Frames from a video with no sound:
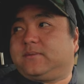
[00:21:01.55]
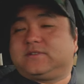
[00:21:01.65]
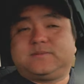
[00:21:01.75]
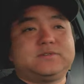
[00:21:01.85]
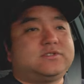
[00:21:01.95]
way
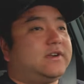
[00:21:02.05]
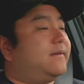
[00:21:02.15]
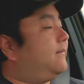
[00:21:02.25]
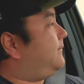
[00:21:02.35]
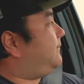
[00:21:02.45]
we're supposed to
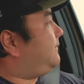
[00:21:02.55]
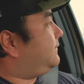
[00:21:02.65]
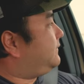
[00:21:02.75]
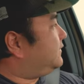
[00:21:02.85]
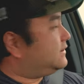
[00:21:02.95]
drive.
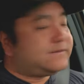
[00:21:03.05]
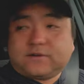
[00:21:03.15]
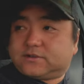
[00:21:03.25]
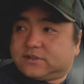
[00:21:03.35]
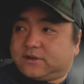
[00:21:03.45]
We're in
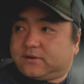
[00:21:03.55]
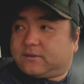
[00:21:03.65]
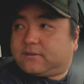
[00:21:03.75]
first gear.